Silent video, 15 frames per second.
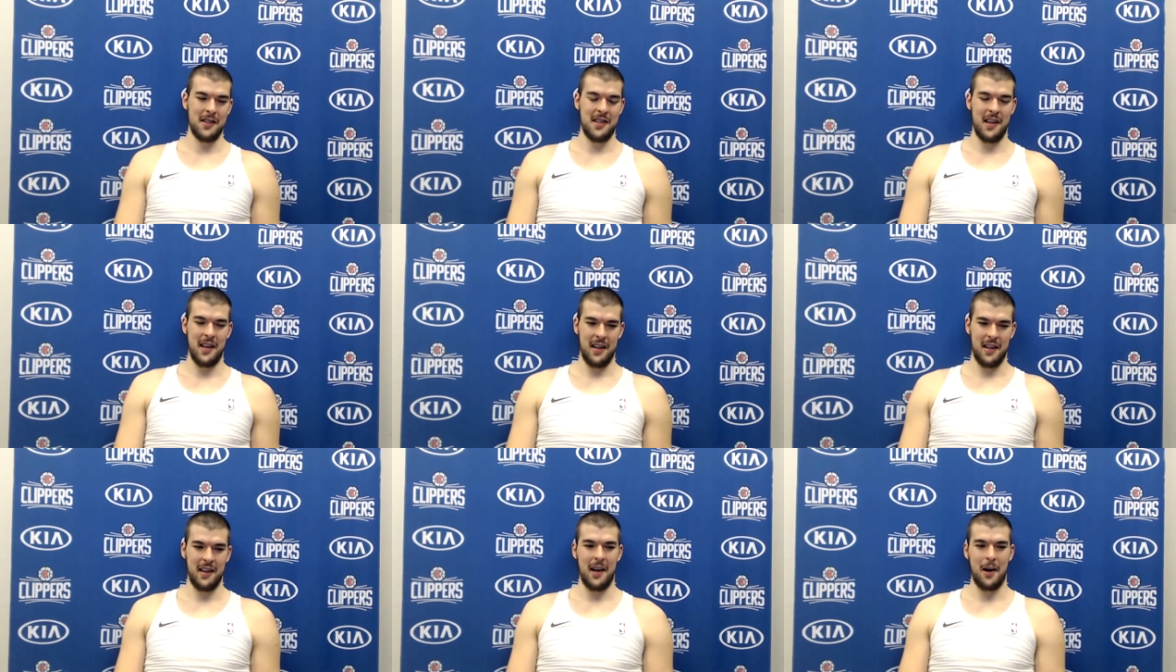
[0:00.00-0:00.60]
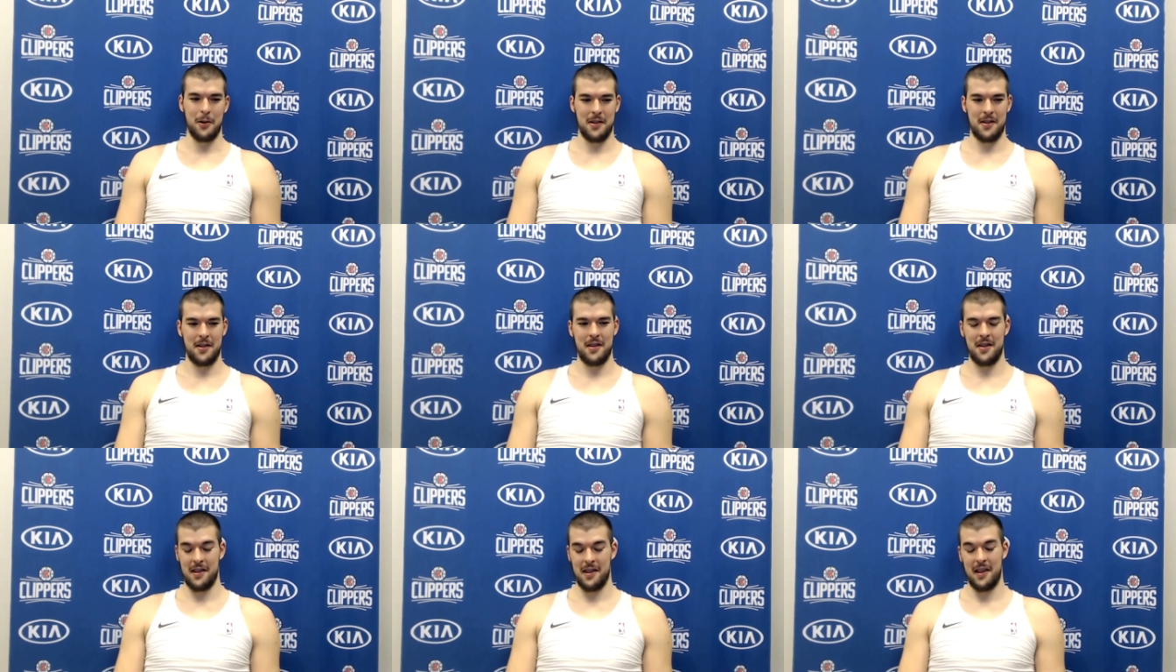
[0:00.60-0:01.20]

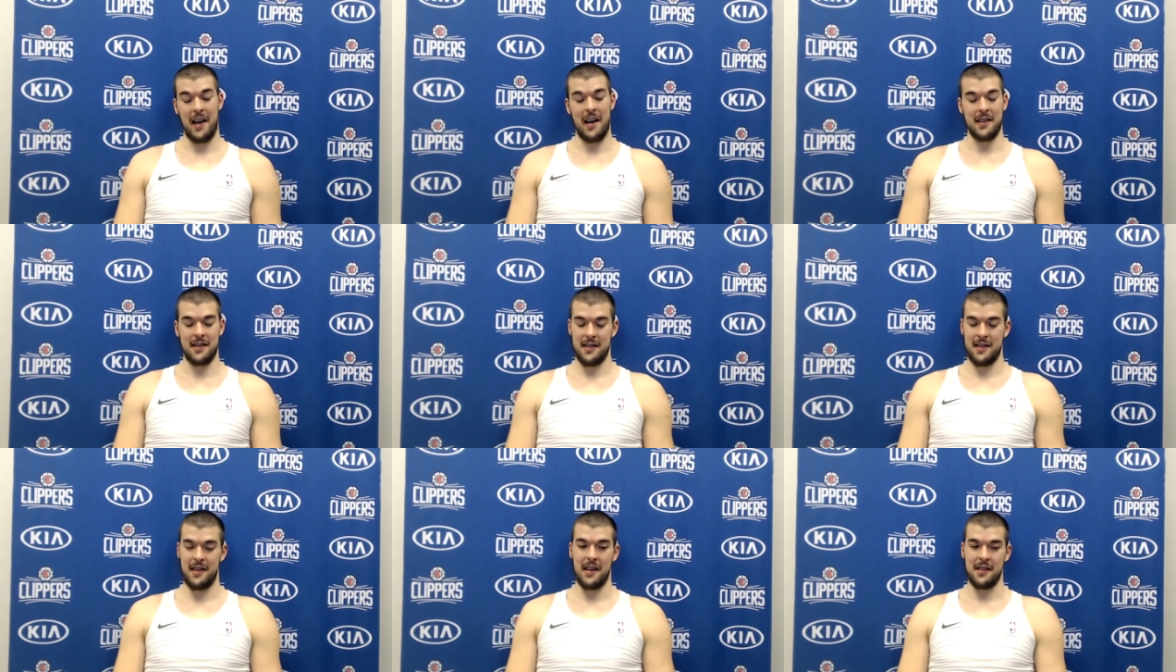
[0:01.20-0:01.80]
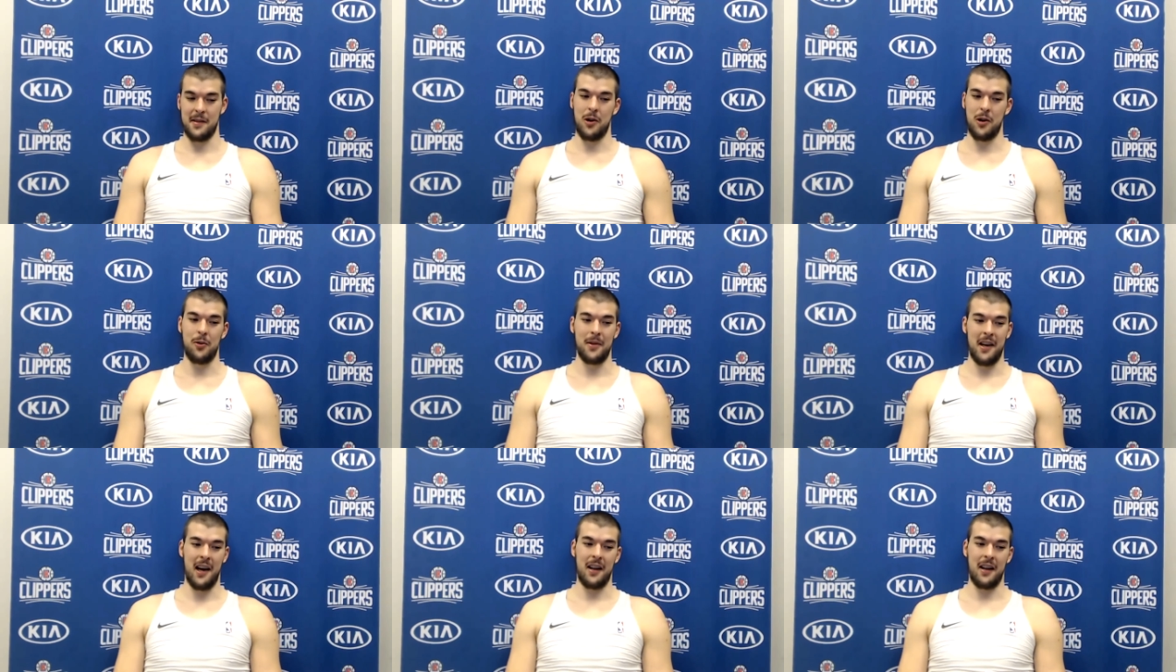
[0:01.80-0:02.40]
That's a
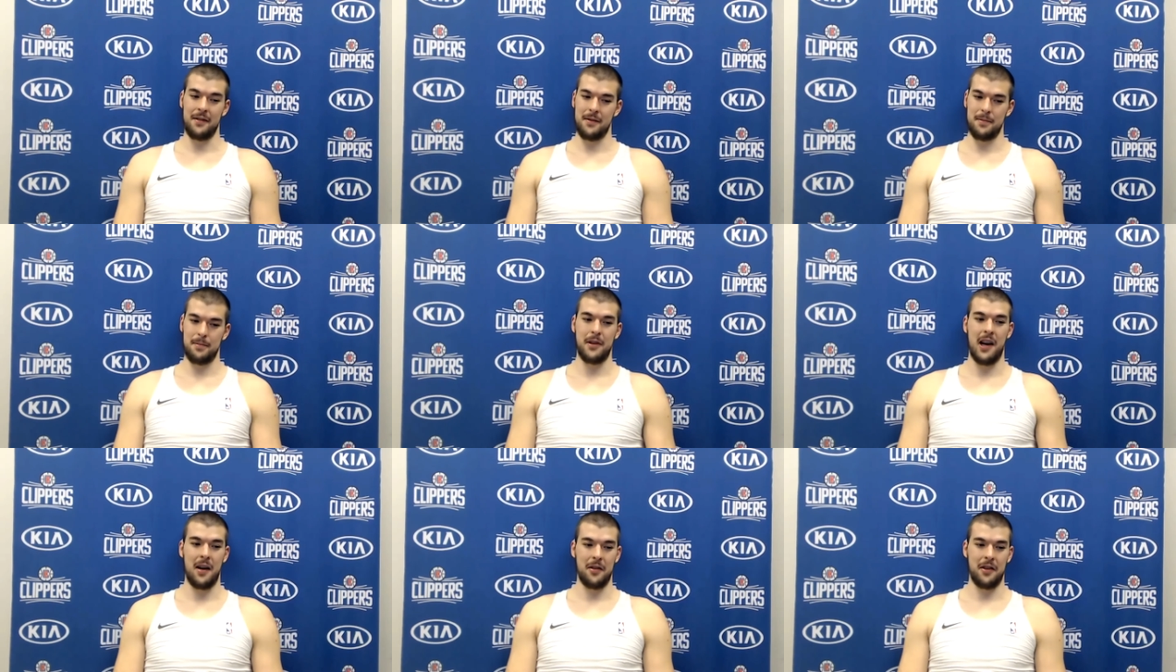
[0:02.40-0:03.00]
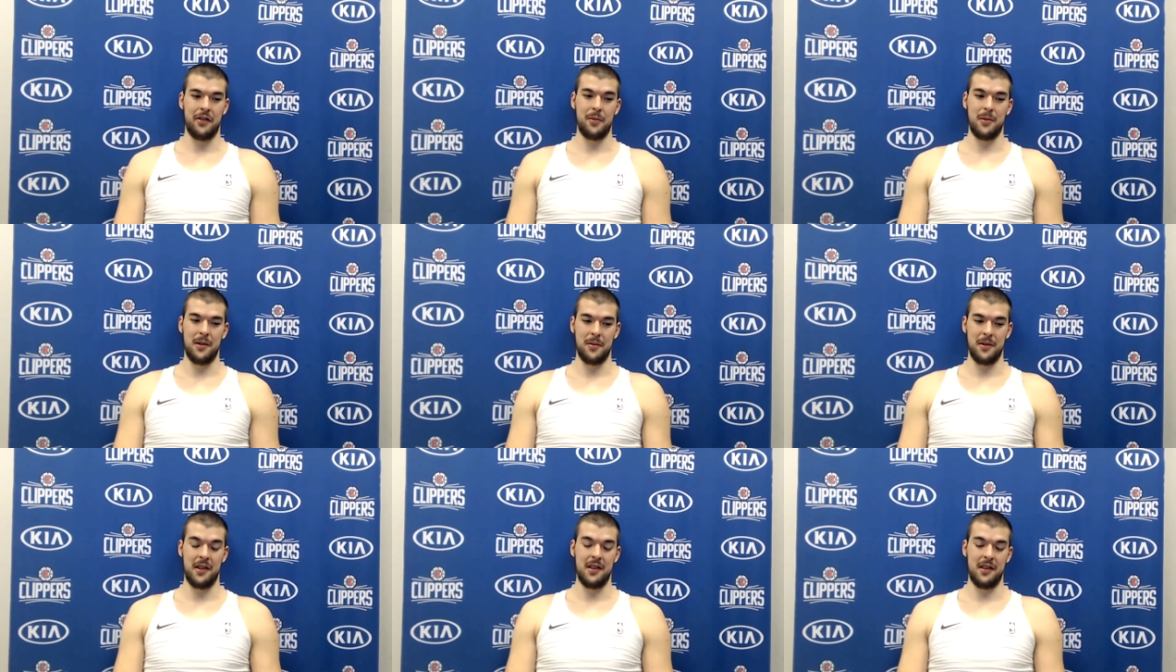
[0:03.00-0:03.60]
moment I'll probably
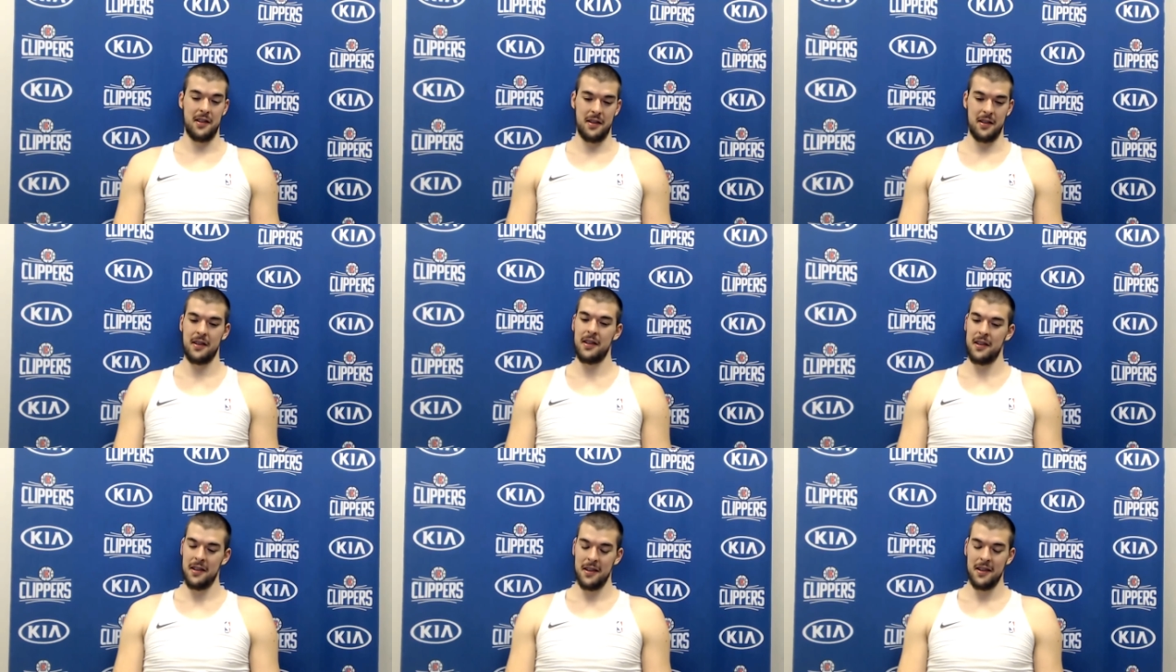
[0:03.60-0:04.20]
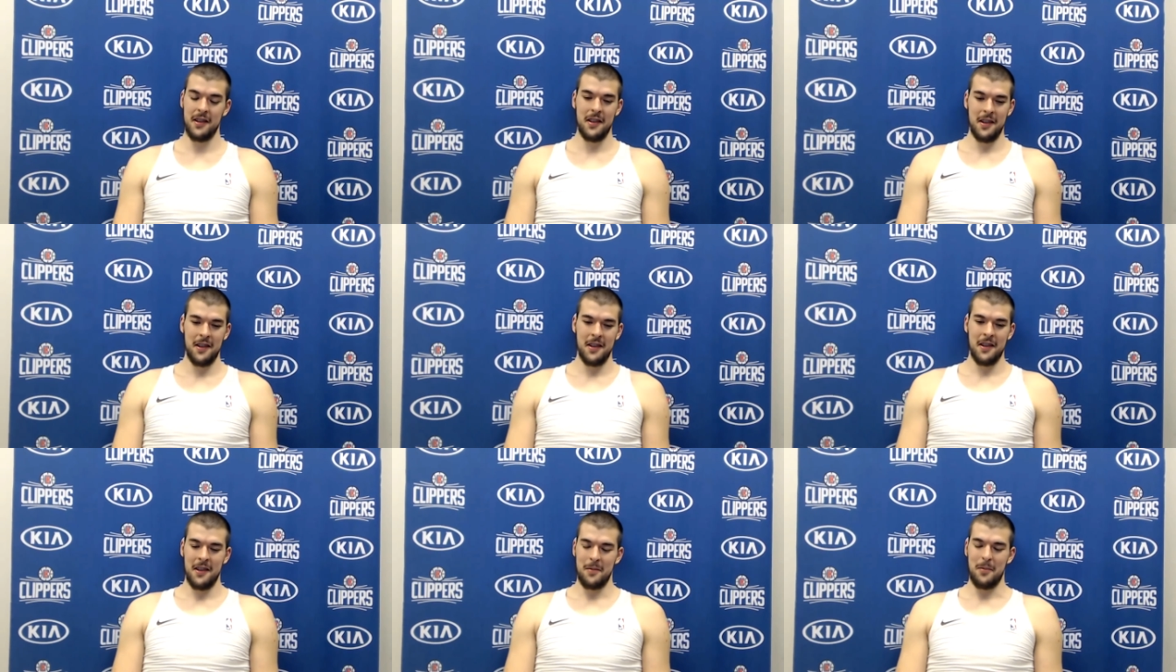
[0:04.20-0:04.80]
remember
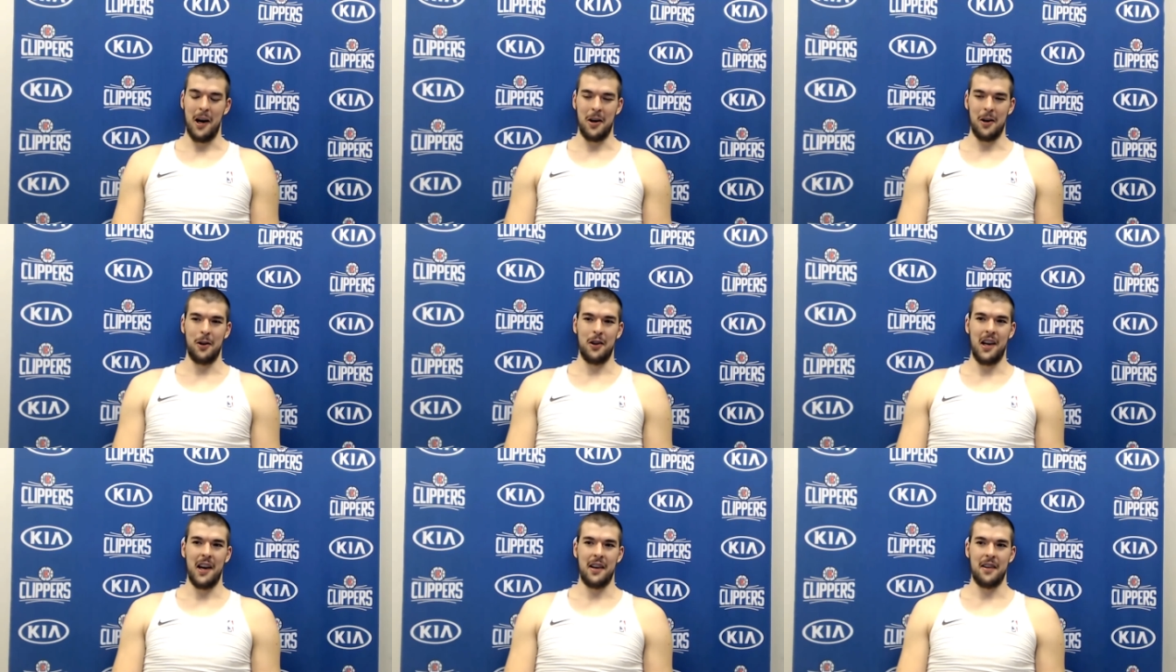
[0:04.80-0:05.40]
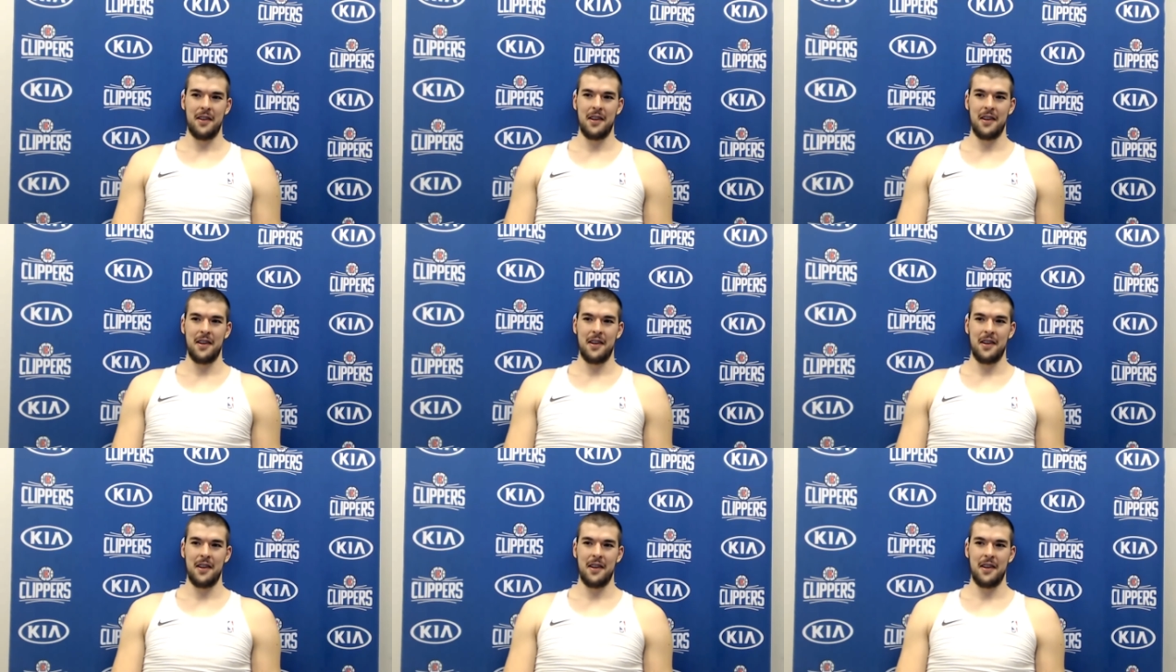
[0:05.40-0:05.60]
my whole life.